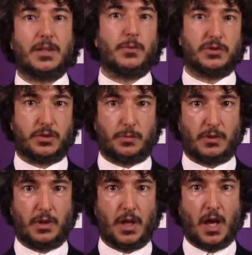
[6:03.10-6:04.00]

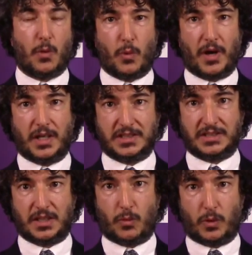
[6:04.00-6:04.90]
demonstrable.
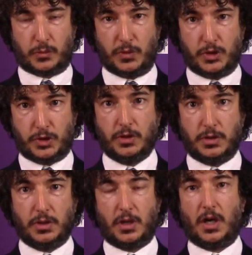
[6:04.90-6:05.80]
Whereas what we
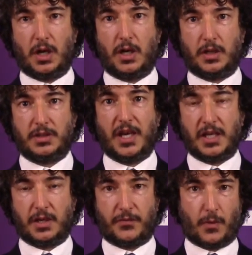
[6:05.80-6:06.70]
should
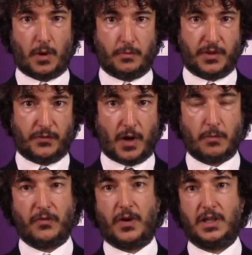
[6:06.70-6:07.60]
take from the
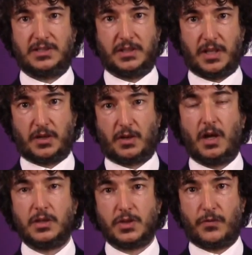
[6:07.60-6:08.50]
pharma files and the
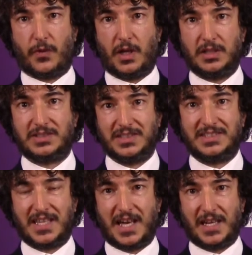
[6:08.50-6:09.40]
agriculture files
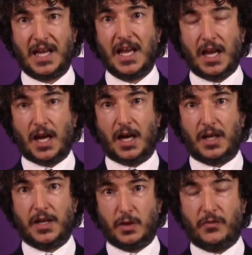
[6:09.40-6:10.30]
is that
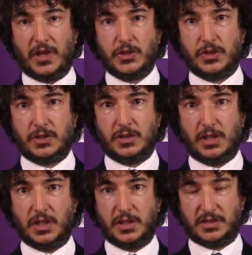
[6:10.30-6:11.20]
innovation
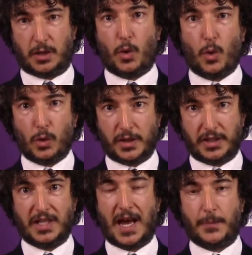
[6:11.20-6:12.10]
is a whole and
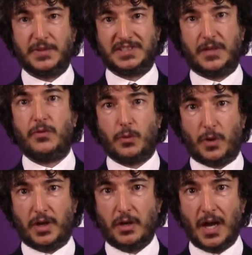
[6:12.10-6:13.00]
it happens
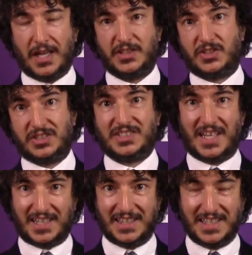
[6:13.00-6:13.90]
everywhere. It's just
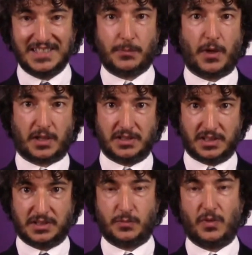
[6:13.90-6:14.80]
that in these markets
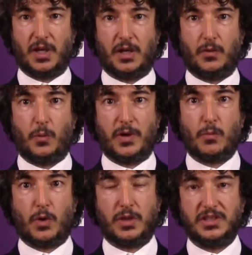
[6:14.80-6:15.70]
it's way
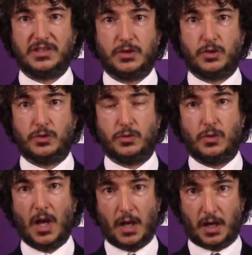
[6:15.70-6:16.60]
more easy to